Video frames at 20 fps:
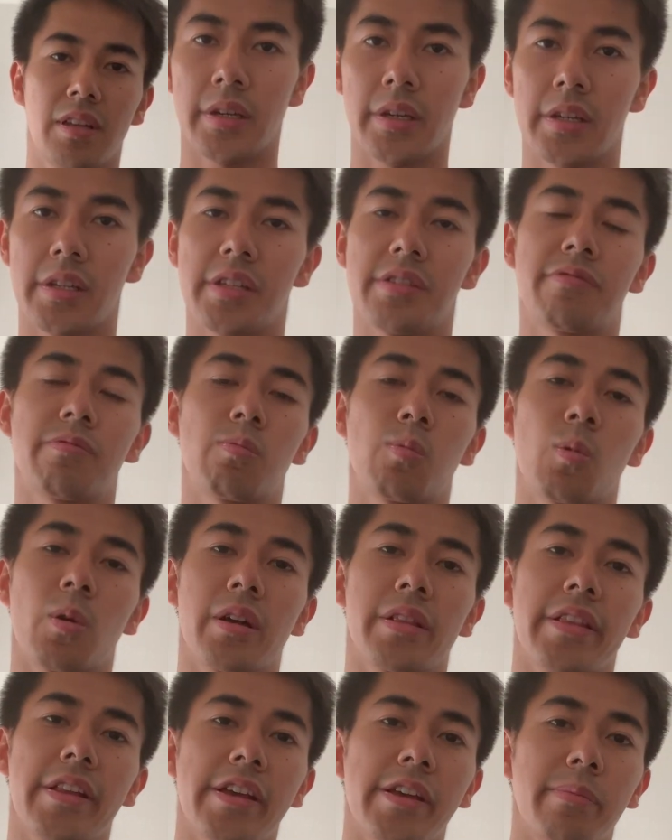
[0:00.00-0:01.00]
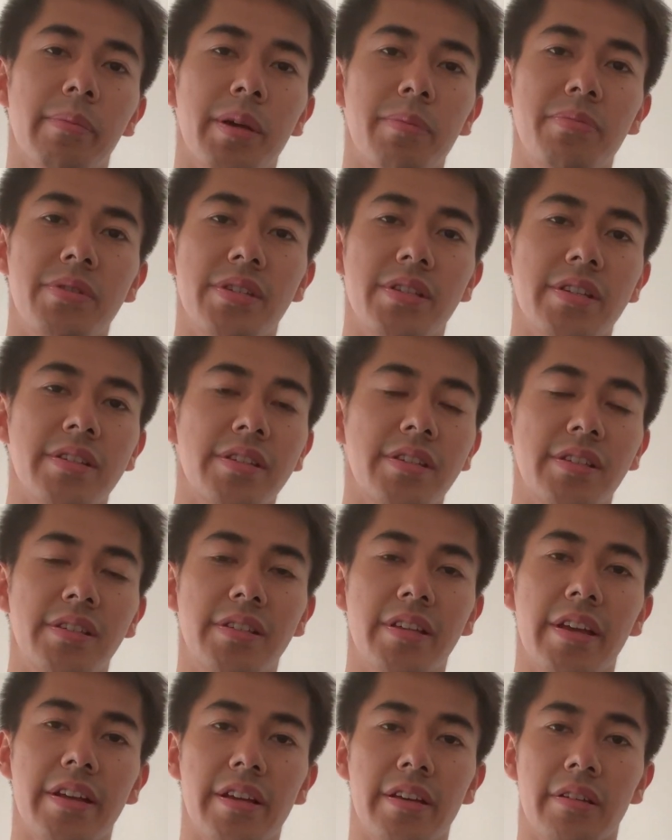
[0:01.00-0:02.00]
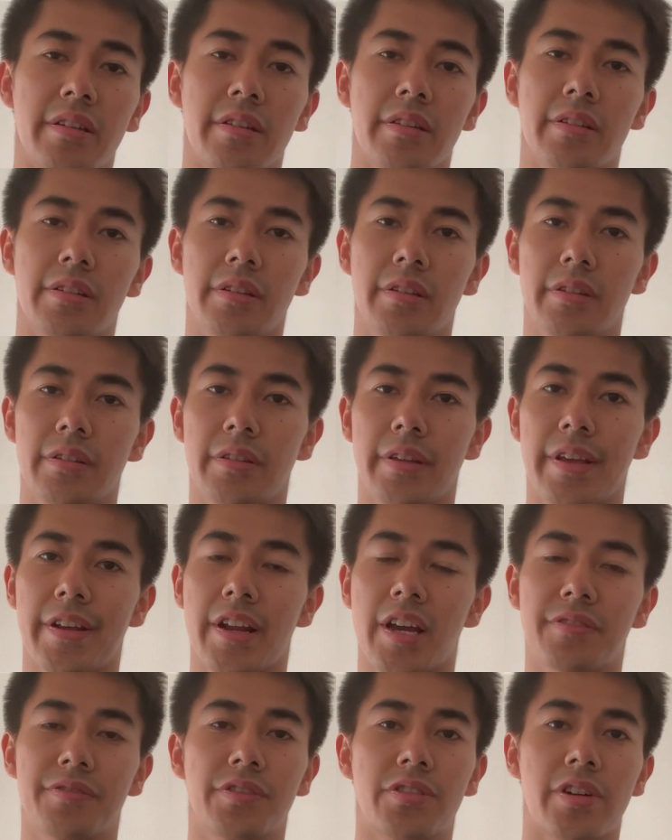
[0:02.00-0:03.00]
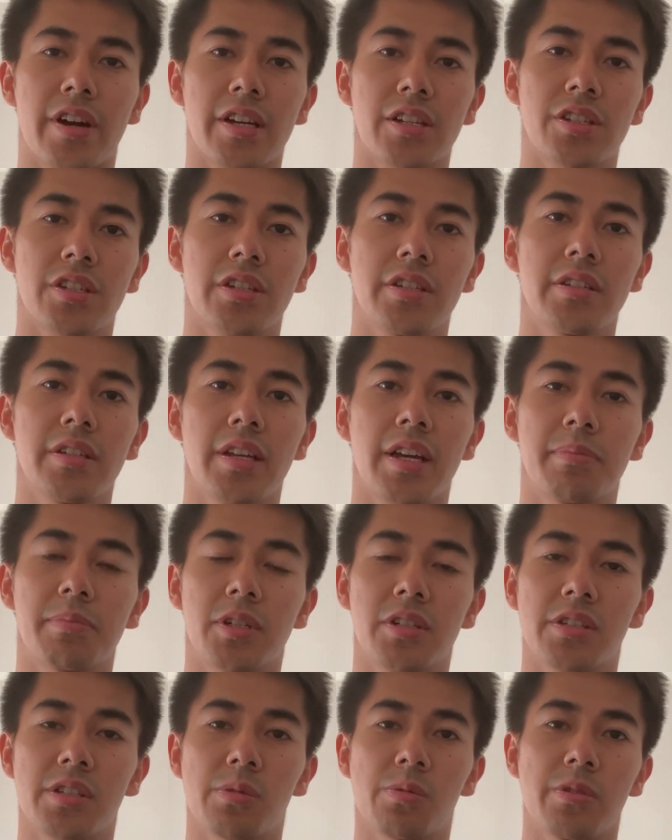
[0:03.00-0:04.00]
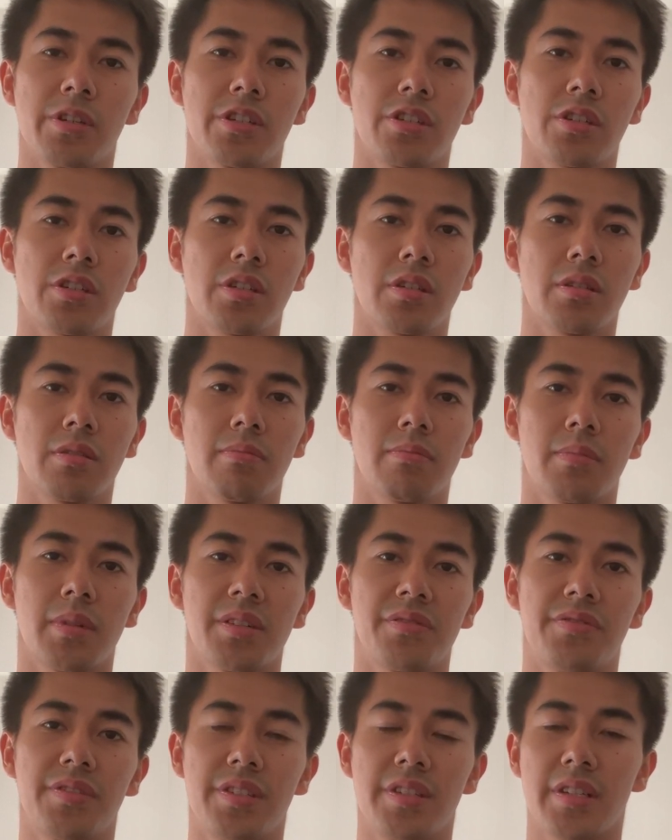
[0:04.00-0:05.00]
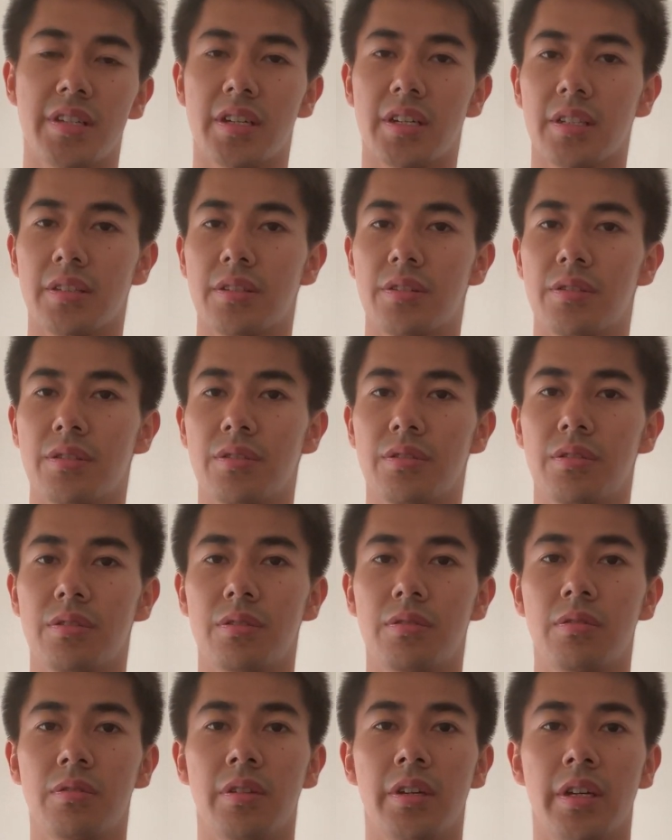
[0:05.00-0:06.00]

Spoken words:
And if one day my business is getting enough traction, I'm gonna switch my visa to